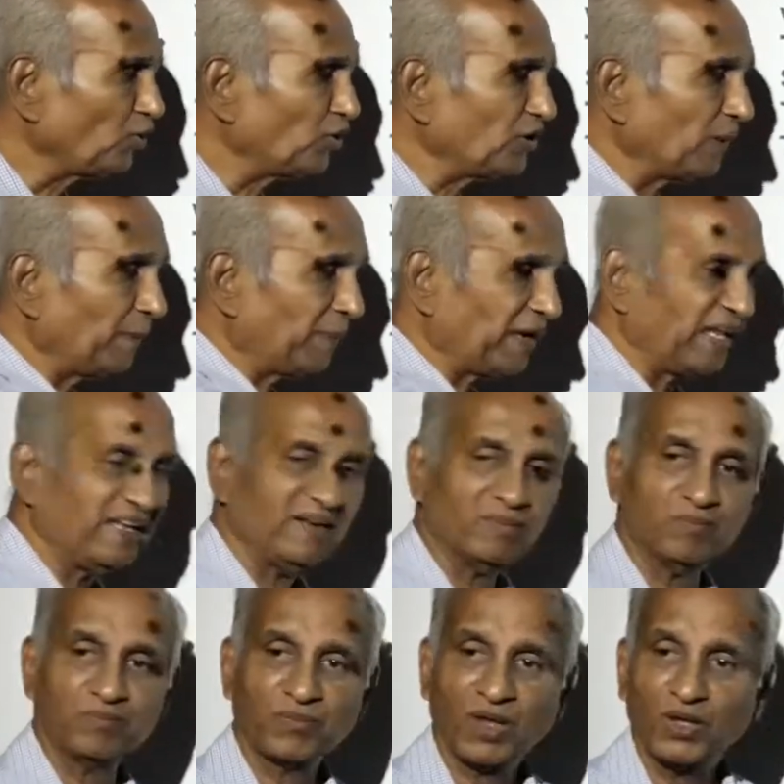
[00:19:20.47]
to the
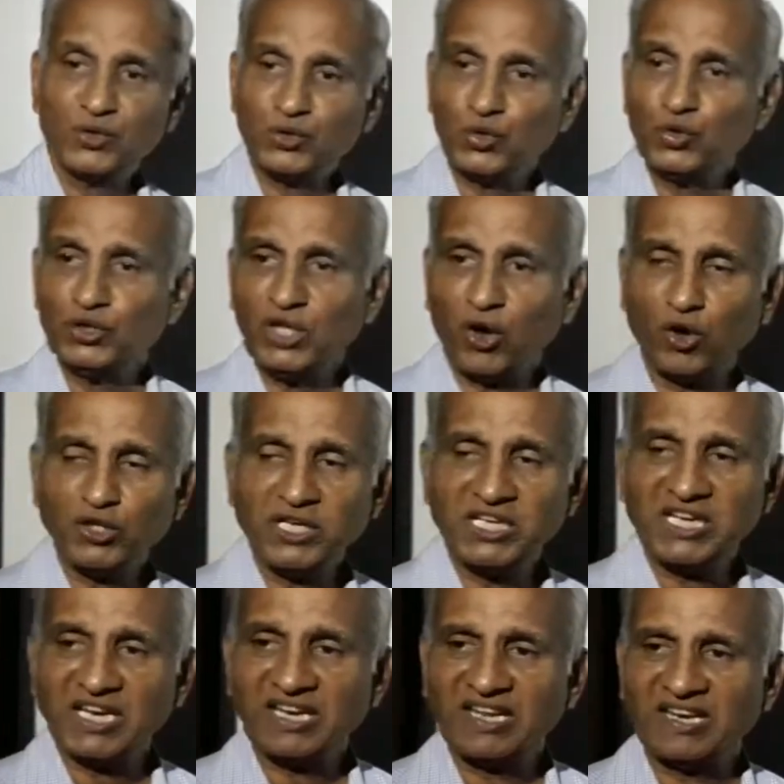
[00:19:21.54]
brain through the
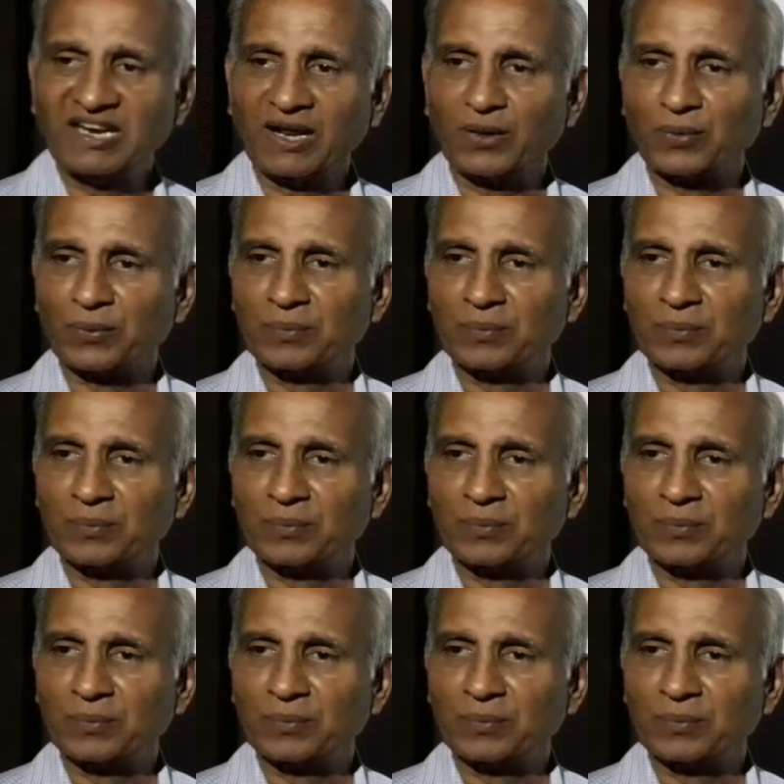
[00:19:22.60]
auditory nerve.